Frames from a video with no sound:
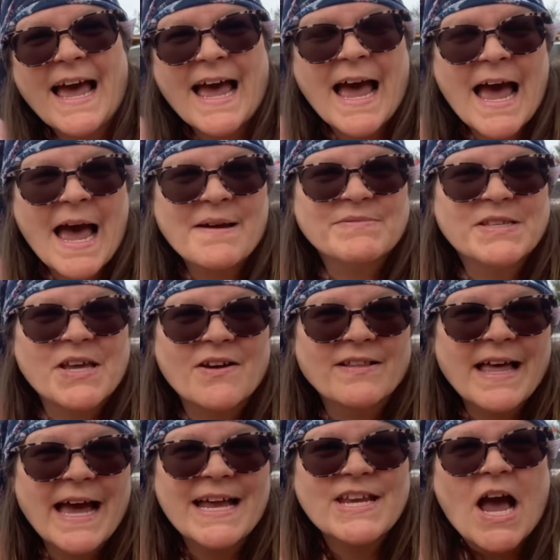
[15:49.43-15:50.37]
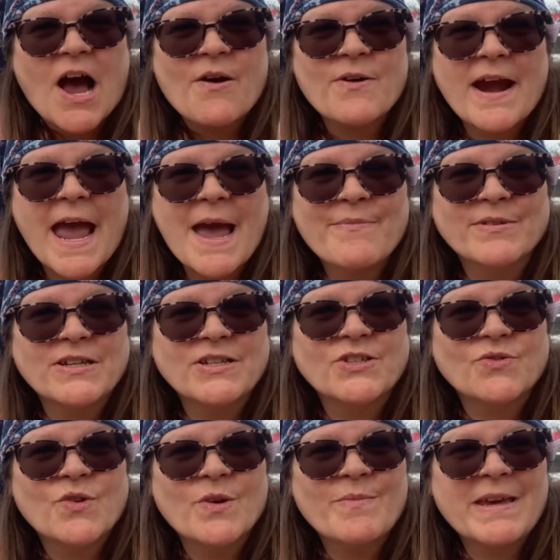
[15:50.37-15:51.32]
I'm so glad y'all were able to
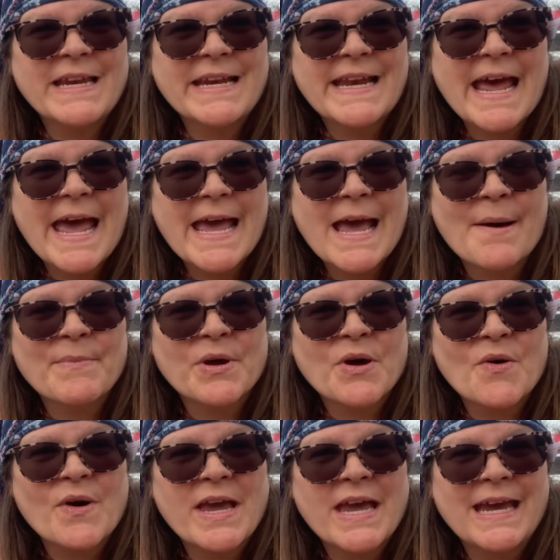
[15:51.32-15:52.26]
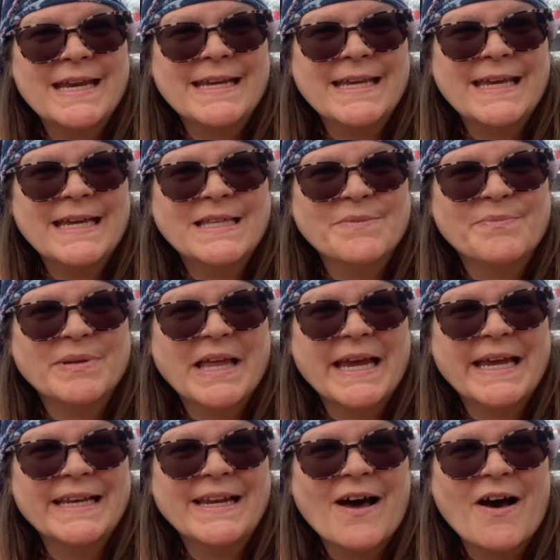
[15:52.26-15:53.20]
join me today. I'm going to go ahead and get to
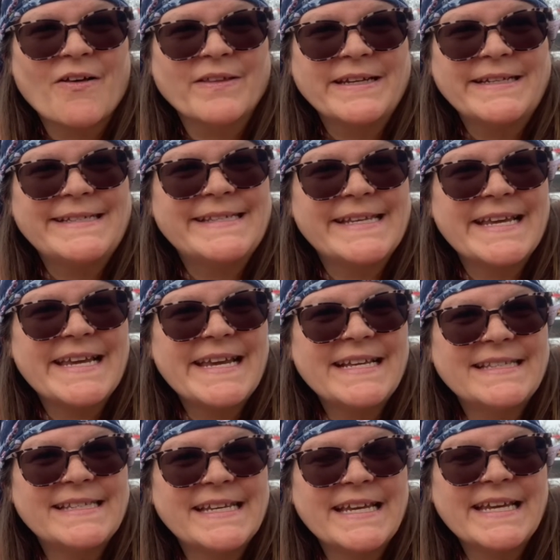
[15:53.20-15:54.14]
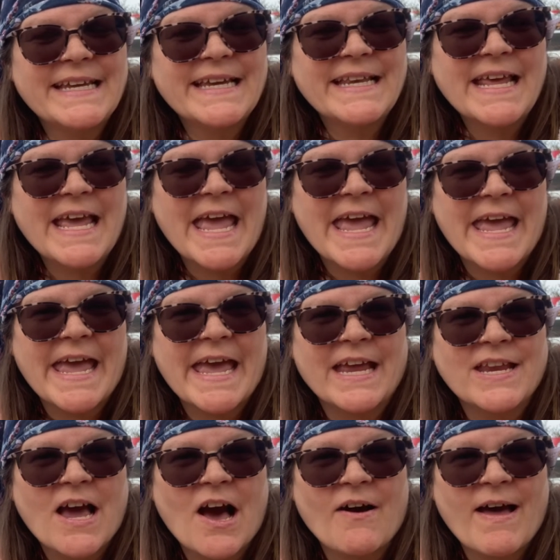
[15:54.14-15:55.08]
planting all these seeds in.
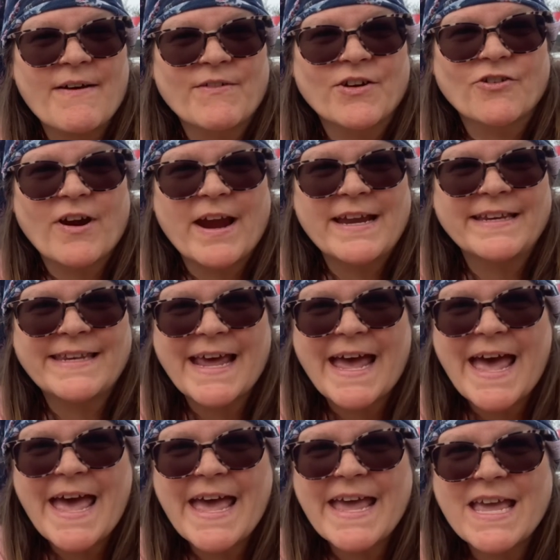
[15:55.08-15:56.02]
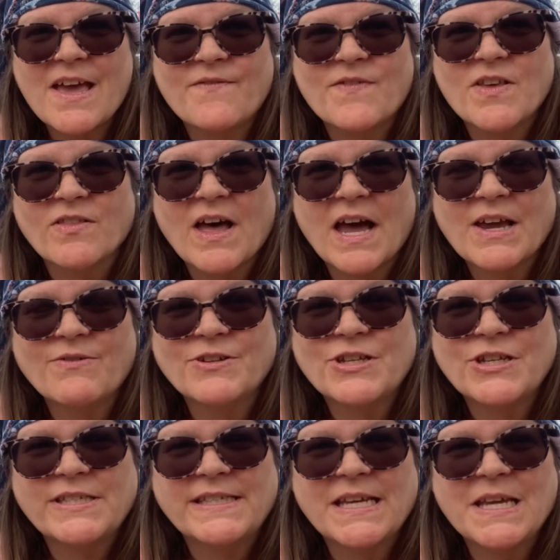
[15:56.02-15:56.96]
And y'all have a great day. If you like what
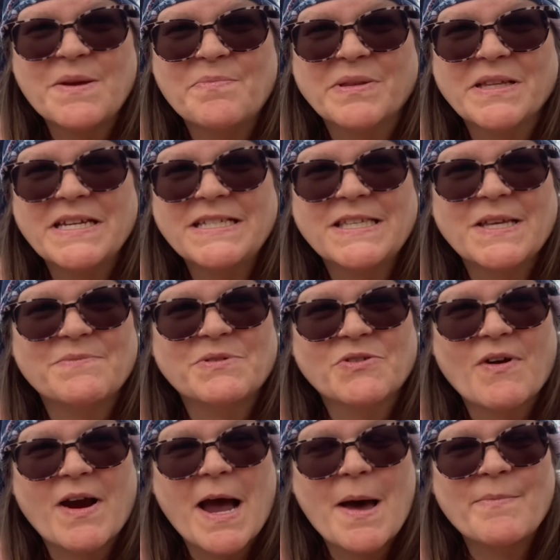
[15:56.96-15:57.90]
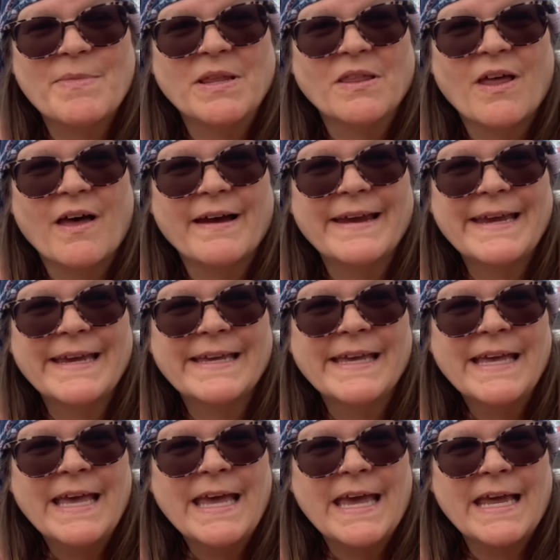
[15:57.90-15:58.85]
you see, please subscribe and like
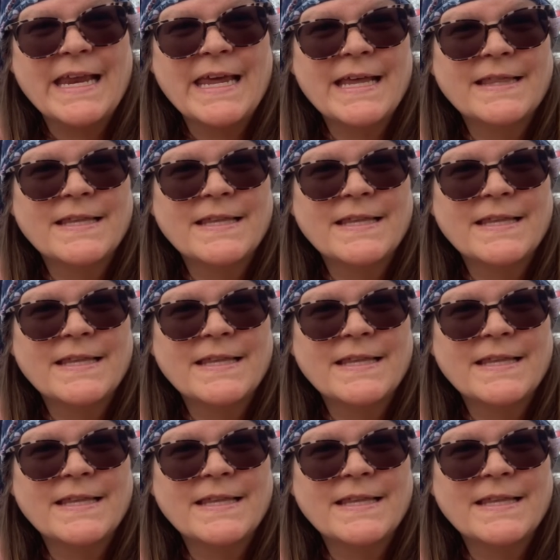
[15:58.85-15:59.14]
and hit the